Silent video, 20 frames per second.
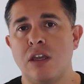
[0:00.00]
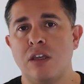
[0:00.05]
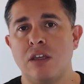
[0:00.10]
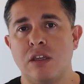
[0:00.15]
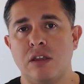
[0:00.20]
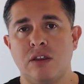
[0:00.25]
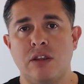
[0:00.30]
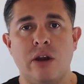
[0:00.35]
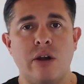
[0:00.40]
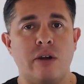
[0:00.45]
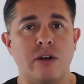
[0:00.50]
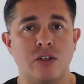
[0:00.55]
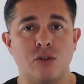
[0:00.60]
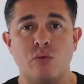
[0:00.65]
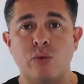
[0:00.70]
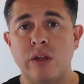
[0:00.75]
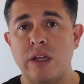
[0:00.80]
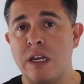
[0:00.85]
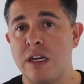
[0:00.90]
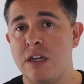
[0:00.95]
There is
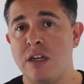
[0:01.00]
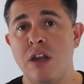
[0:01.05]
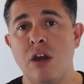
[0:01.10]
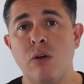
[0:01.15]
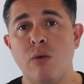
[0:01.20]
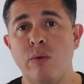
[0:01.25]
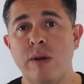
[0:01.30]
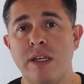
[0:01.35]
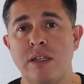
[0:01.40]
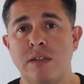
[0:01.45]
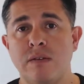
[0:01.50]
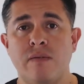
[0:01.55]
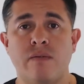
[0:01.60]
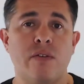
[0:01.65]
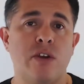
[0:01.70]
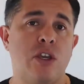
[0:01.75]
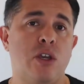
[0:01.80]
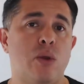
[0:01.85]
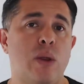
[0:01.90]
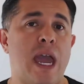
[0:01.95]
really no reason
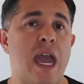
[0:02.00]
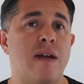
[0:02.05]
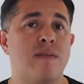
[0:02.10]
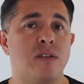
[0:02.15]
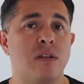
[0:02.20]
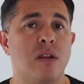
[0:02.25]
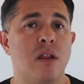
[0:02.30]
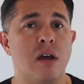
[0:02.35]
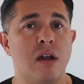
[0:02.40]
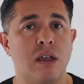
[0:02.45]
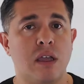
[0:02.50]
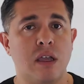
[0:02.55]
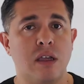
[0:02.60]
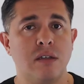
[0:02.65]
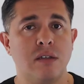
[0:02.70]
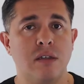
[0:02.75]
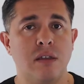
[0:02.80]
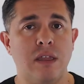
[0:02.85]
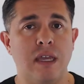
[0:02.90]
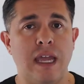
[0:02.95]
for you to have to log
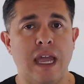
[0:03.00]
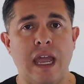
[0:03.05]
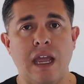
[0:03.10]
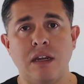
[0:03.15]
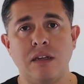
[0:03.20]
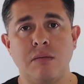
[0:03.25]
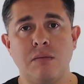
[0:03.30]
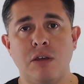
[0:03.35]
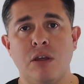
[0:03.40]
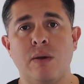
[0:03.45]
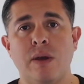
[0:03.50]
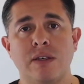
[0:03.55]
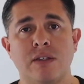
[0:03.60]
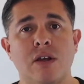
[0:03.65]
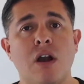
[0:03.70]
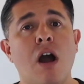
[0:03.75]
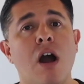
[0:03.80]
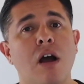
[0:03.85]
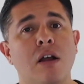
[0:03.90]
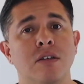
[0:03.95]
into the A W S
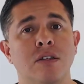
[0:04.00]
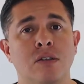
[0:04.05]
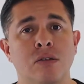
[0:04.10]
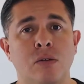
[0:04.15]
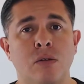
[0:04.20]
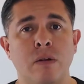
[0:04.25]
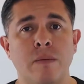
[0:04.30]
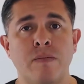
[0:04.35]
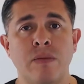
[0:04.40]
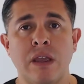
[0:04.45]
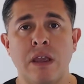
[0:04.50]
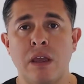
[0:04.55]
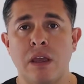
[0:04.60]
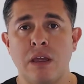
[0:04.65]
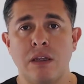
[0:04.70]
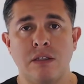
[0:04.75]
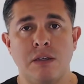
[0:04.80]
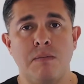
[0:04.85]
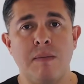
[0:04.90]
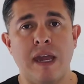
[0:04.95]
console
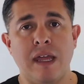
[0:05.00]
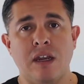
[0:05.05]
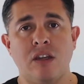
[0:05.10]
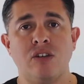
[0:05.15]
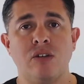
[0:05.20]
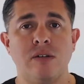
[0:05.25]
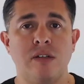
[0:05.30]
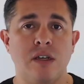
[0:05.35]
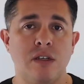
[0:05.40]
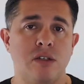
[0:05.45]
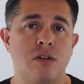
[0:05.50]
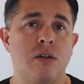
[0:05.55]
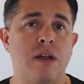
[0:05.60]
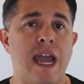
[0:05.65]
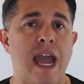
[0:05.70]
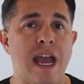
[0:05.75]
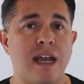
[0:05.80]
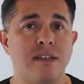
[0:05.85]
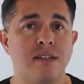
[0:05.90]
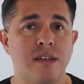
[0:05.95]
to manage your digital
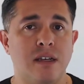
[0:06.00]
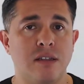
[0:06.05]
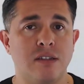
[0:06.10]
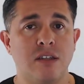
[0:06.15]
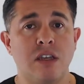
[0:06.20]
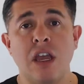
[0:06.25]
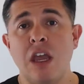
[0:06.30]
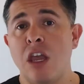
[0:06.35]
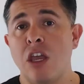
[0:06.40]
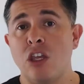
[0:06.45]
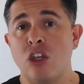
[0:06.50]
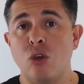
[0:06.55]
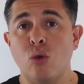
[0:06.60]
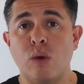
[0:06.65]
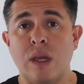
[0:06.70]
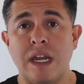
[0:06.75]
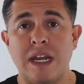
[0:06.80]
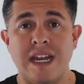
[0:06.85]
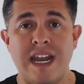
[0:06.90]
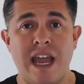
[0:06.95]
assets. You
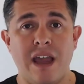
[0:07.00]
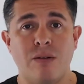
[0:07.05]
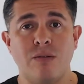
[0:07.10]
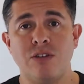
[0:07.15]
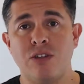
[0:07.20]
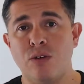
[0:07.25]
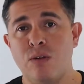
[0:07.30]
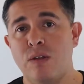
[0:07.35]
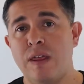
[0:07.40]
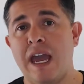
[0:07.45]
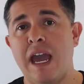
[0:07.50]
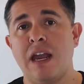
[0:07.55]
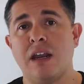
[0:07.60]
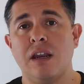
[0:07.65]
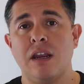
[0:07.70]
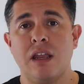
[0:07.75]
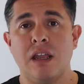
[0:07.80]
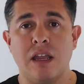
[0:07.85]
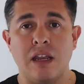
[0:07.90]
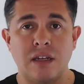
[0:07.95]
can now do
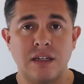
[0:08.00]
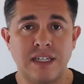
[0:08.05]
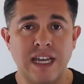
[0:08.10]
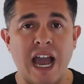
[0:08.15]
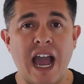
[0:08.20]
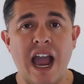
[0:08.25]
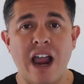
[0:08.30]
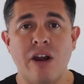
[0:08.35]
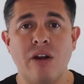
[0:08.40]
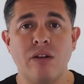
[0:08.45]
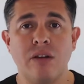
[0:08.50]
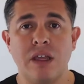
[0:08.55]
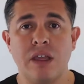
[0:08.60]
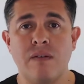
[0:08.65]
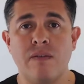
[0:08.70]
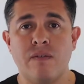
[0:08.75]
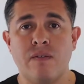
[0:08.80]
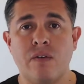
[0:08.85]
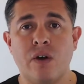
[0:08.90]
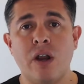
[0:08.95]
that entirely
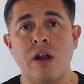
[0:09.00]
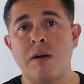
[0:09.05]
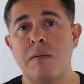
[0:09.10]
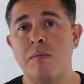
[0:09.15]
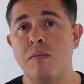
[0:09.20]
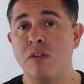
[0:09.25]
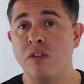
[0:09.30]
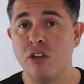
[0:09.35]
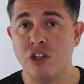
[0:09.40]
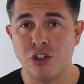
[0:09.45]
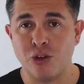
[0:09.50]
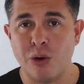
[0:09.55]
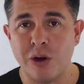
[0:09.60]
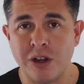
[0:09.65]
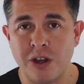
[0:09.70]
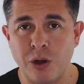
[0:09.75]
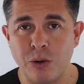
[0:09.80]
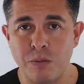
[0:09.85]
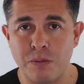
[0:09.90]
from the shortcode